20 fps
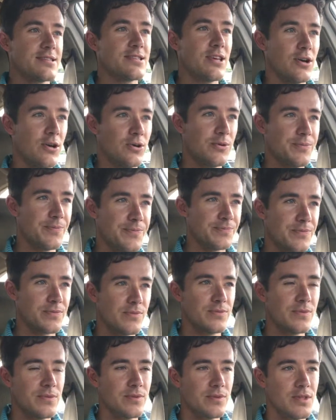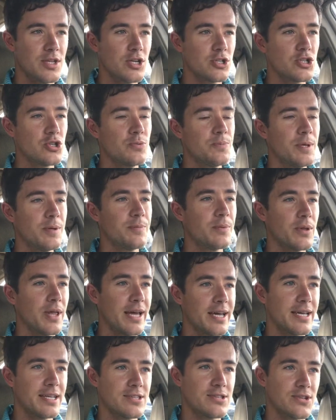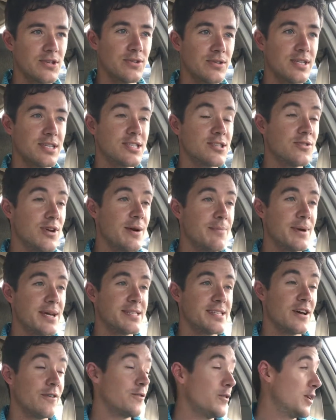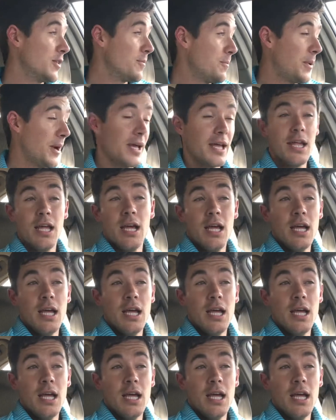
So there are two people I can certainly surround myself with, but